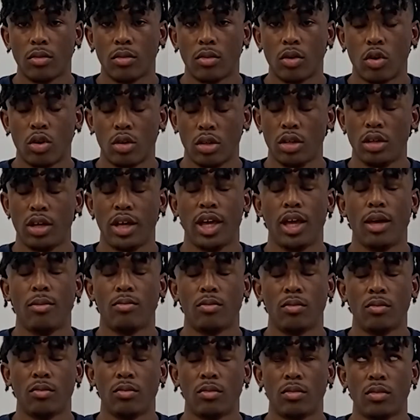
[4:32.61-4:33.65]
or the hip
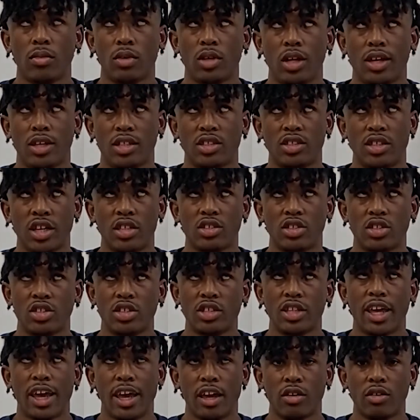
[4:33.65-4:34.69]
extensors
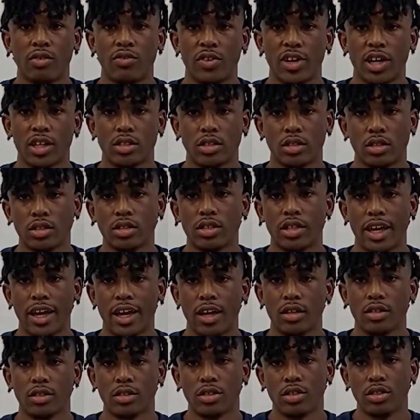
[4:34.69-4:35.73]
and the ankle flexors,
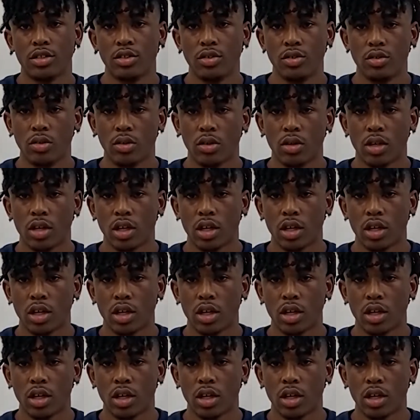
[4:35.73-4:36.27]
to